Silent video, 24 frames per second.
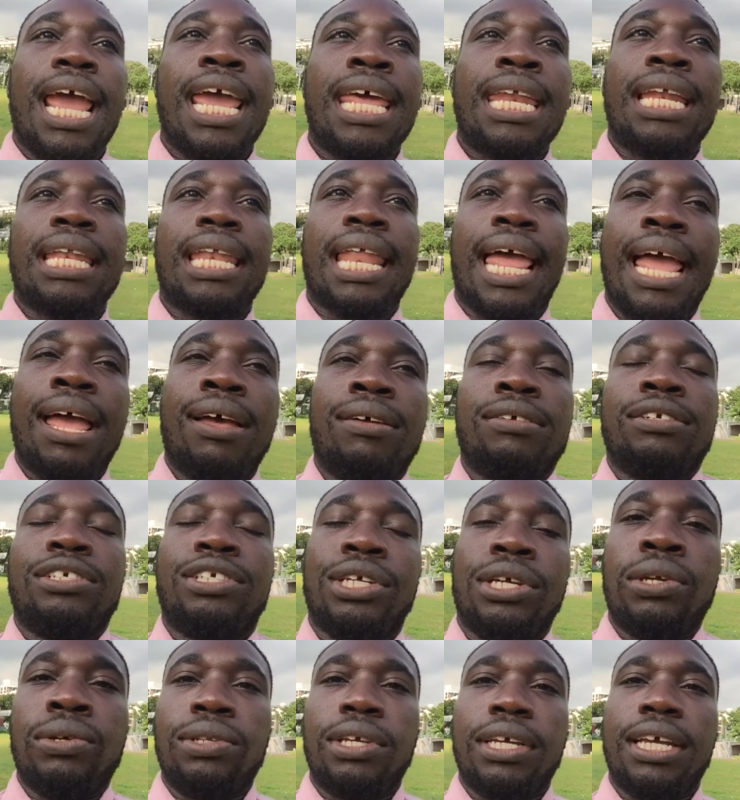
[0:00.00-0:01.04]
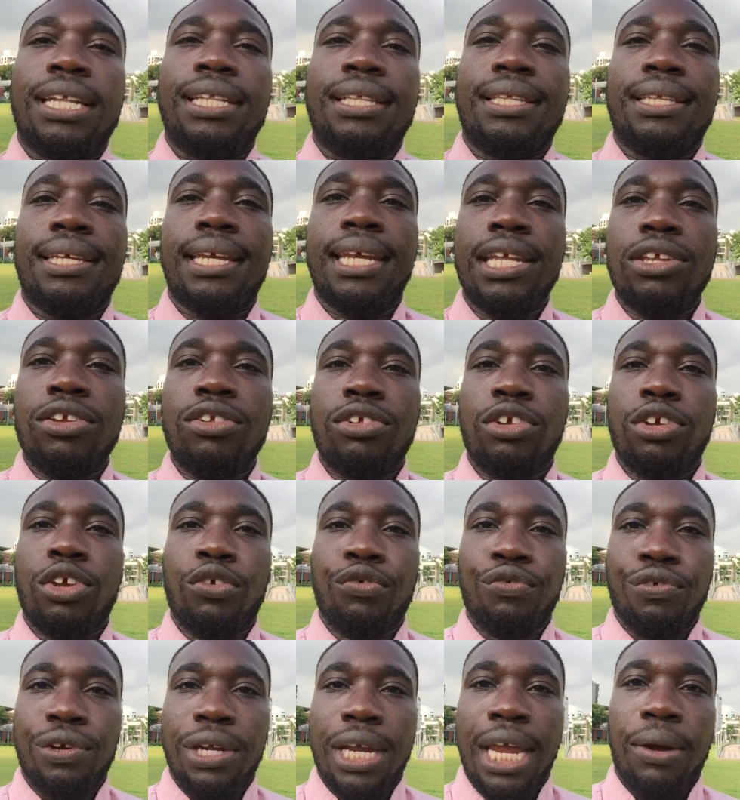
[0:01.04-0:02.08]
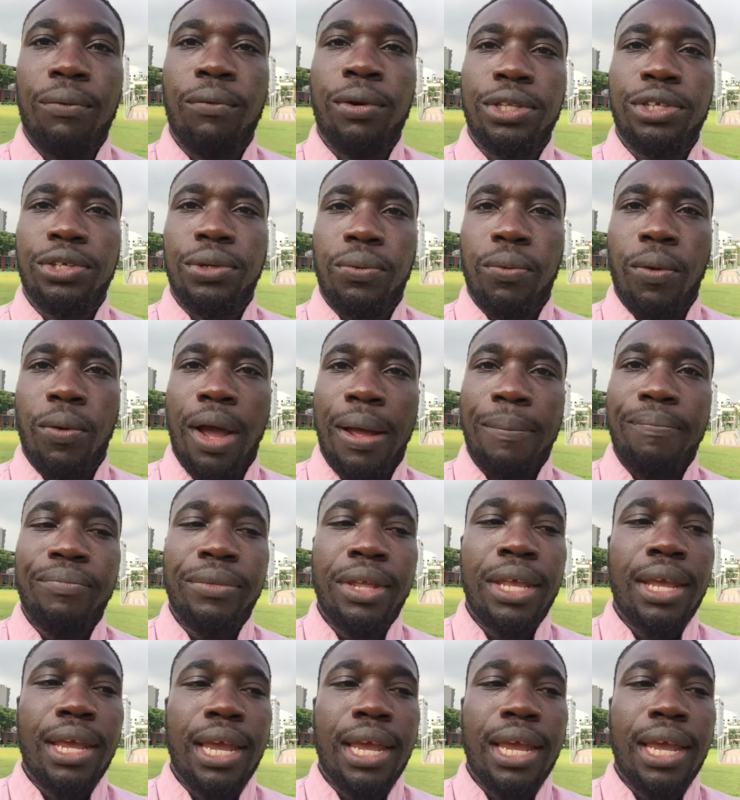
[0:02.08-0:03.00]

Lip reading: it allows you to continue to create what you want.